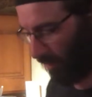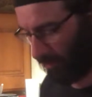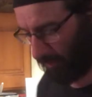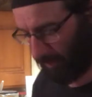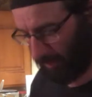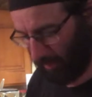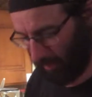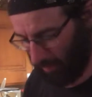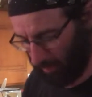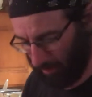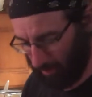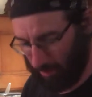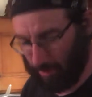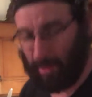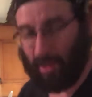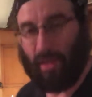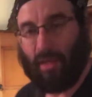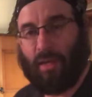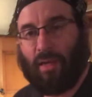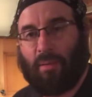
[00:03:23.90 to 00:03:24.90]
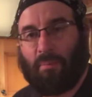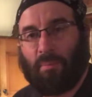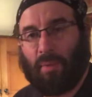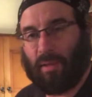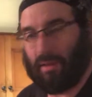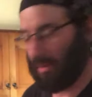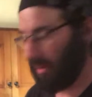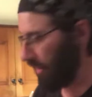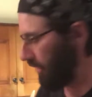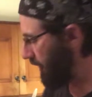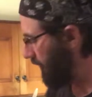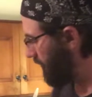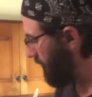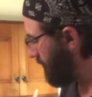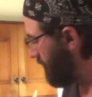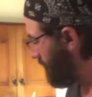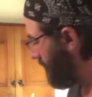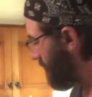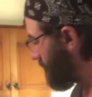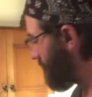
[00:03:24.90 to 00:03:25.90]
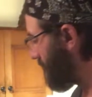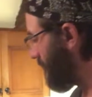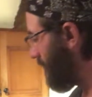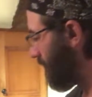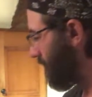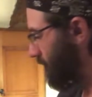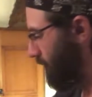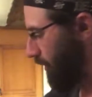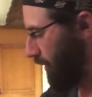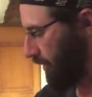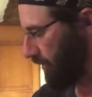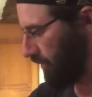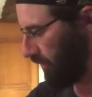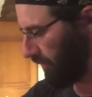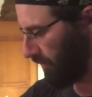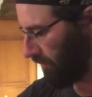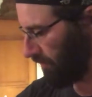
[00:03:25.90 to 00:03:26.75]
own the dogs, but let's see how this works.